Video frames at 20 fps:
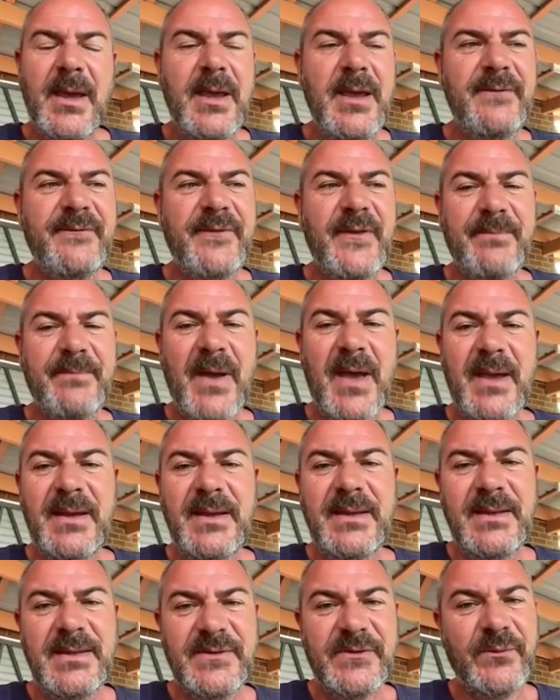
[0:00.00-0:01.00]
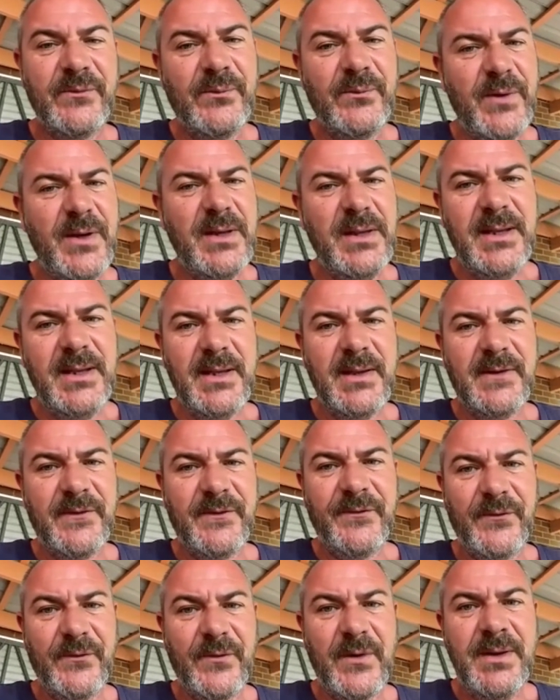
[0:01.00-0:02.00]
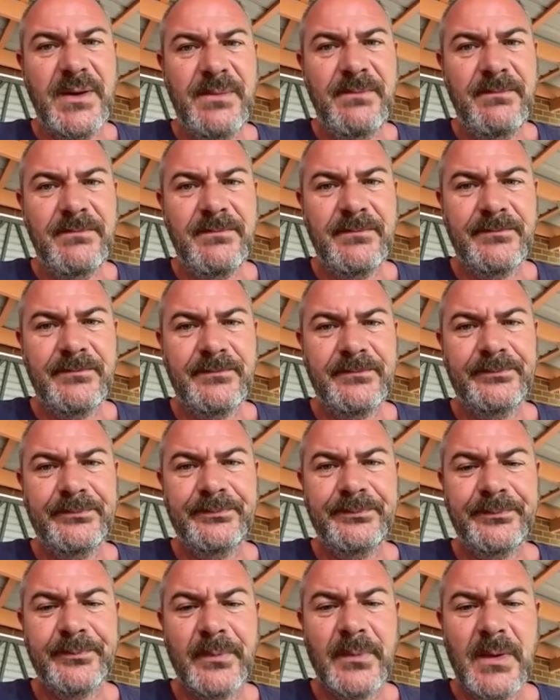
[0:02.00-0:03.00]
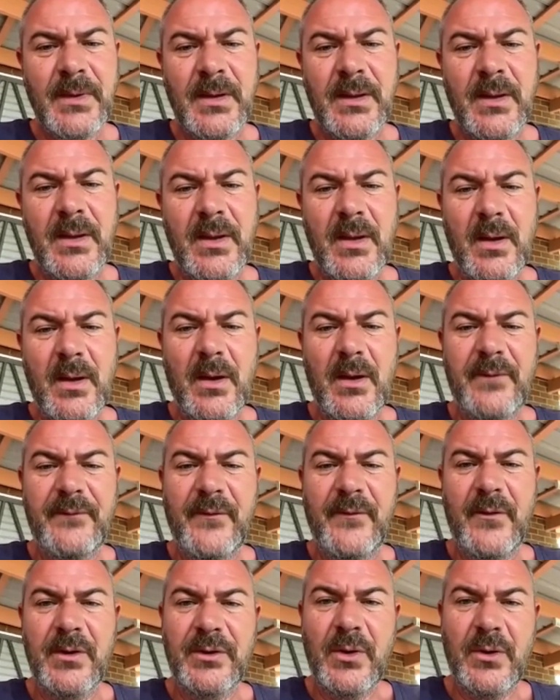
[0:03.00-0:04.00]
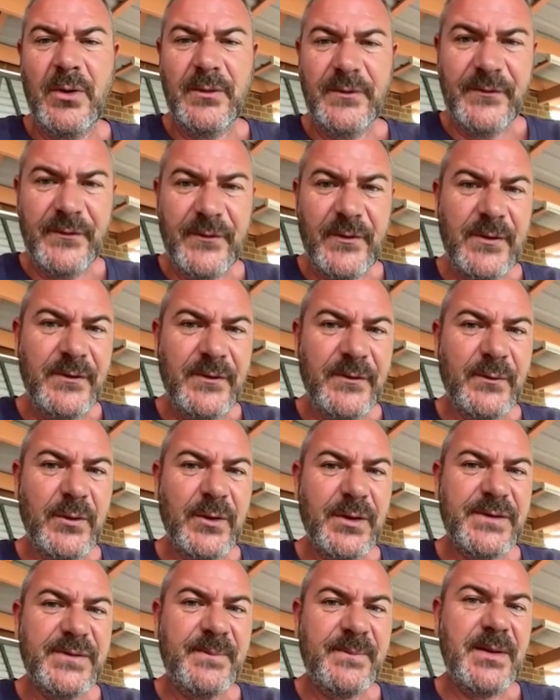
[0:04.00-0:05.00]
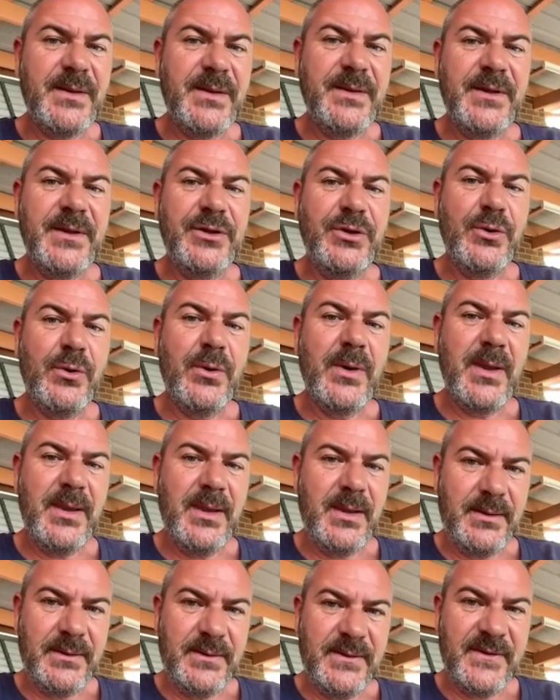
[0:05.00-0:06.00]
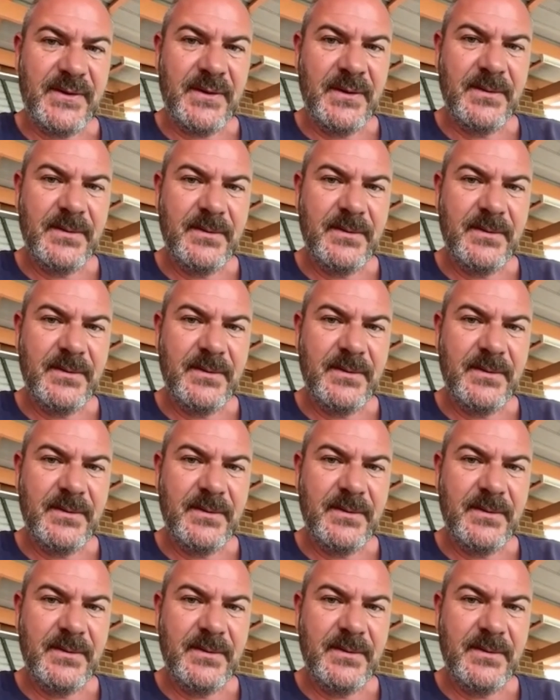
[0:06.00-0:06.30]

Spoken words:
If the pain is really extreme, I find hot stones works better than your hands.